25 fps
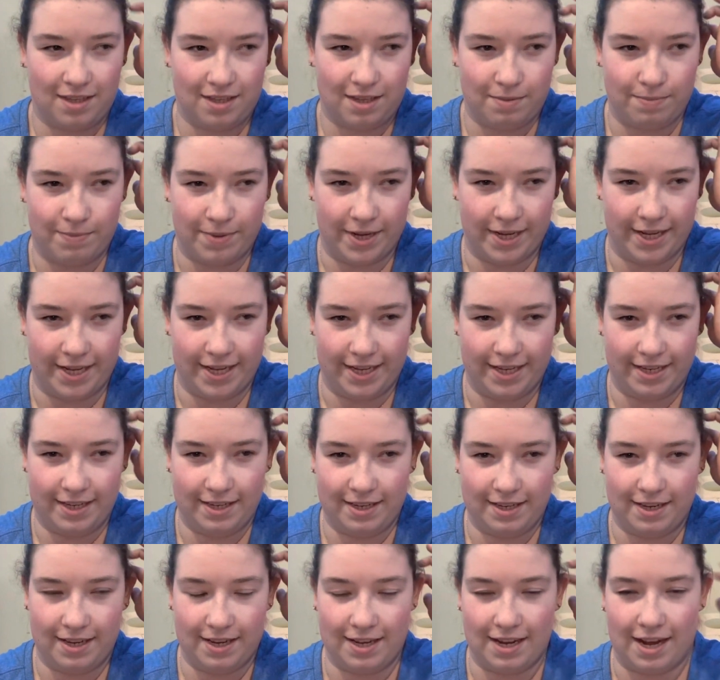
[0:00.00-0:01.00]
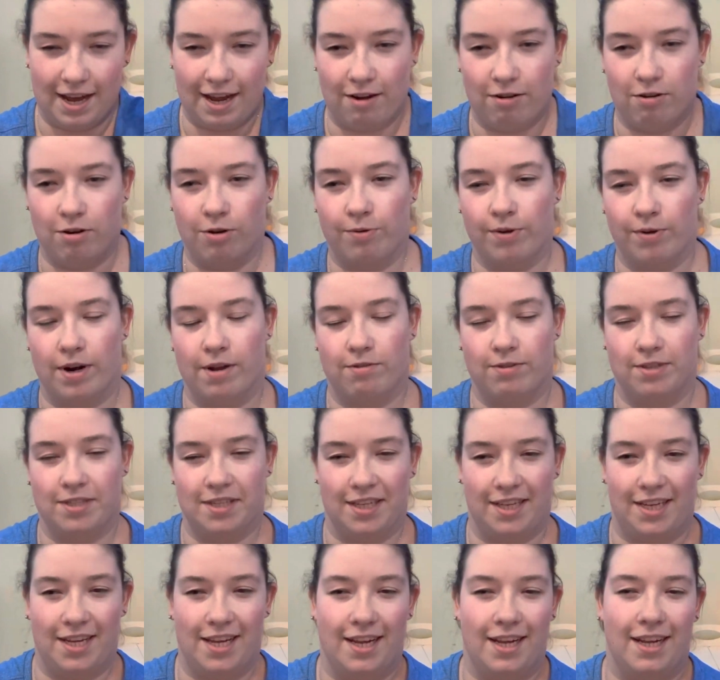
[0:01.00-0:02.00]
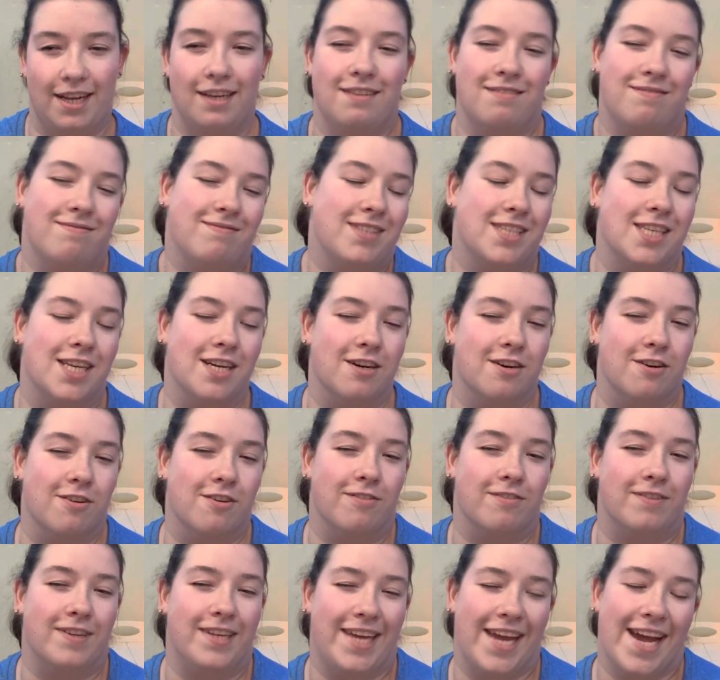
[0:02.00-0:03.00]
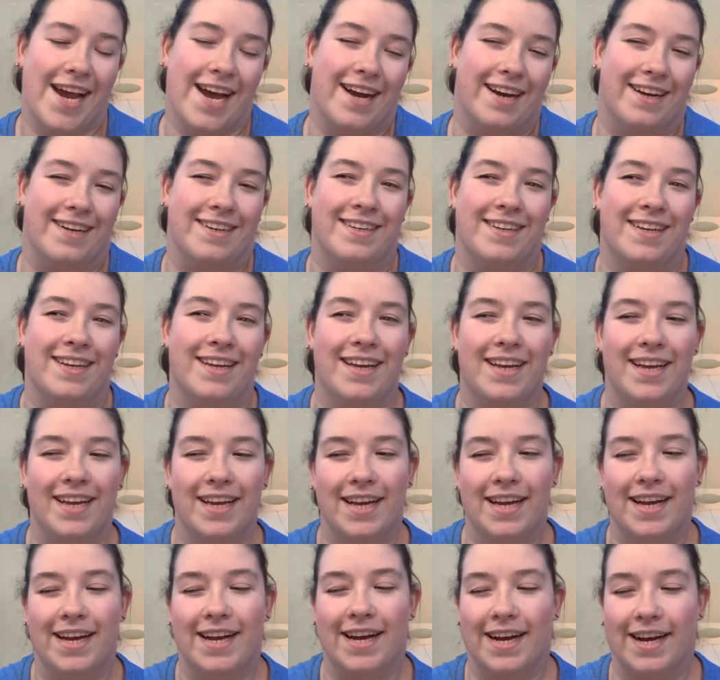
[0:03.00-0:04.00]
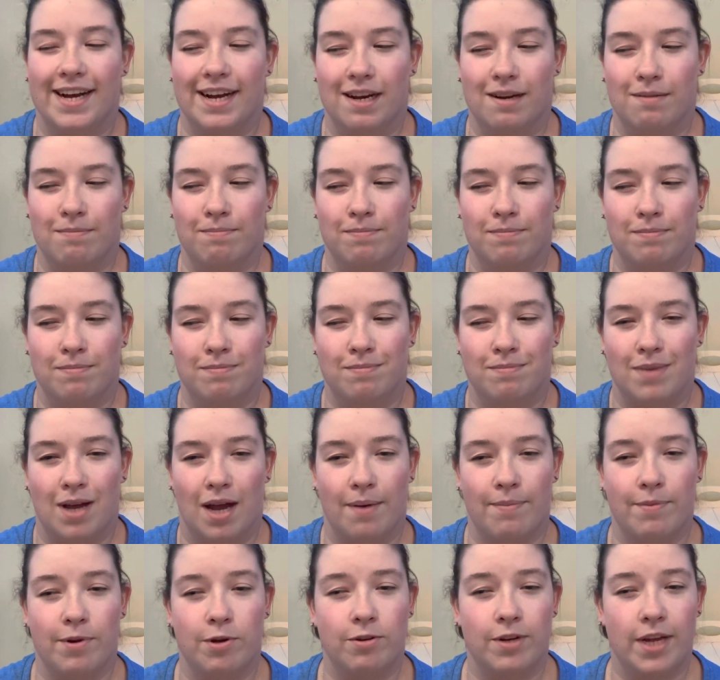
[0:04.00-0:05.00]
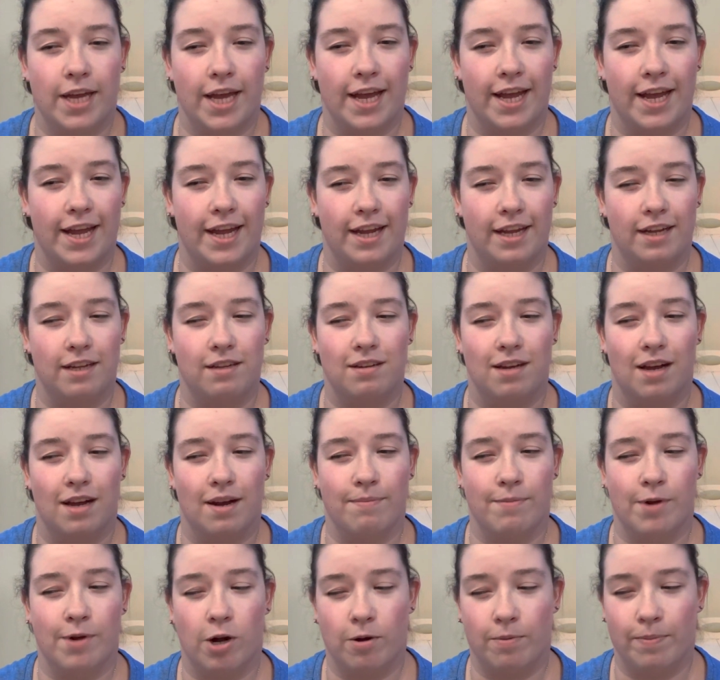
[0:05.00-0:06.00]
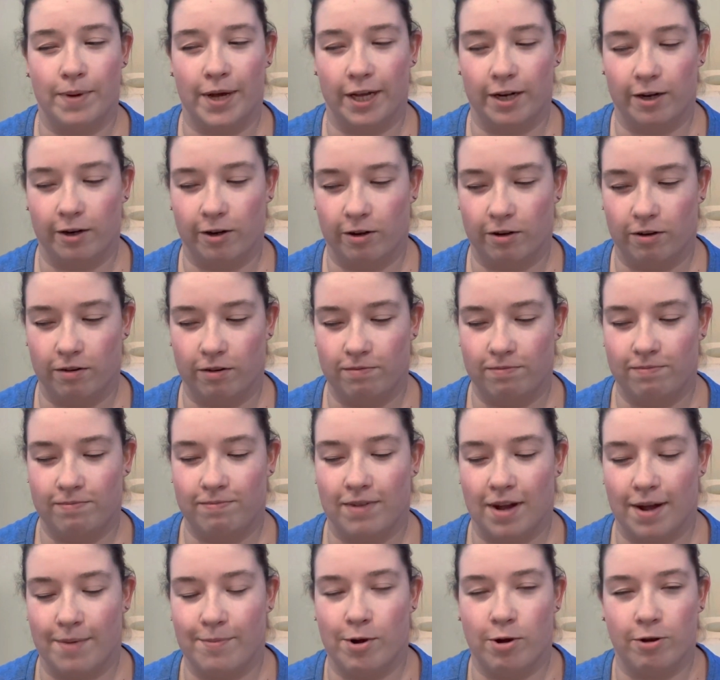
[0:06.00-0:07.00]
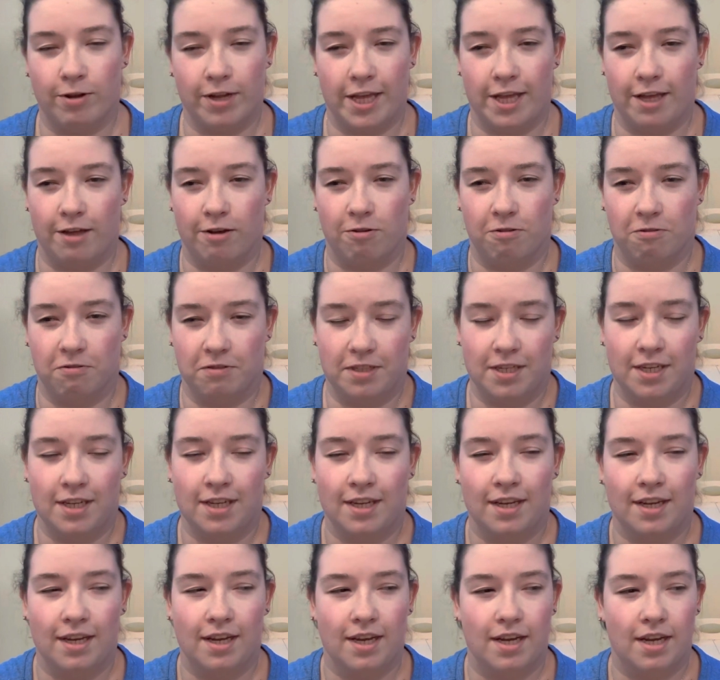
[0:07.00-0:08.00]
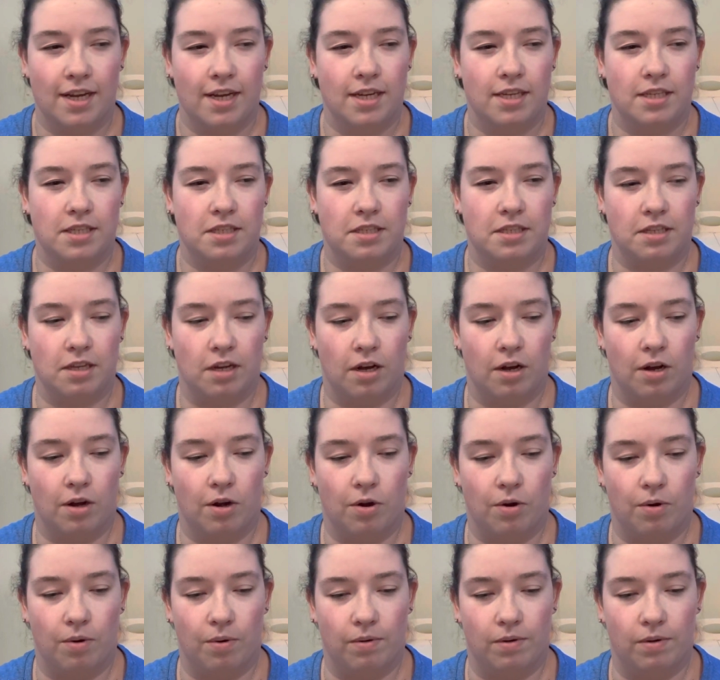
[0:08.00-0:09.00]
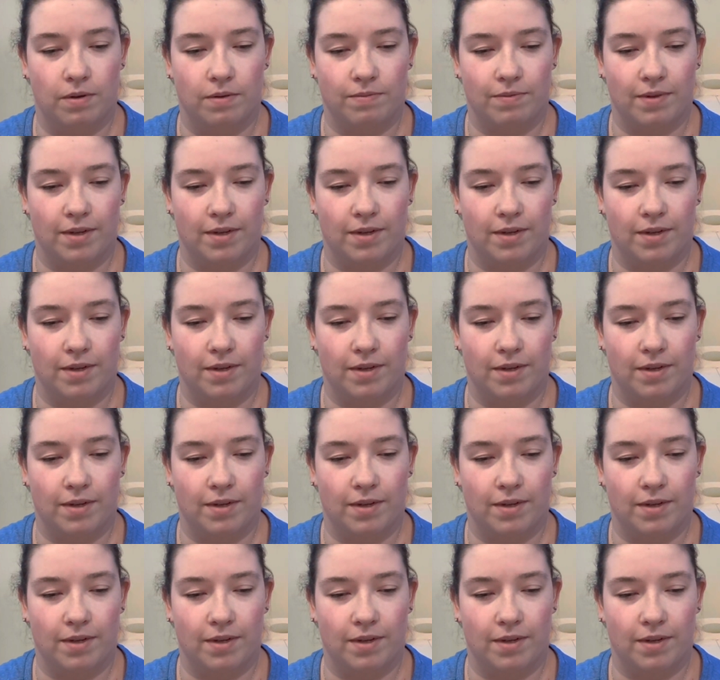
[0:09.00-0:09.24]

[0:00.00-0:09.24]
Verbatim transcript: but I don't know what I was thinking. So yeah, um, I'm okay. I'm all better. I'm all healed. So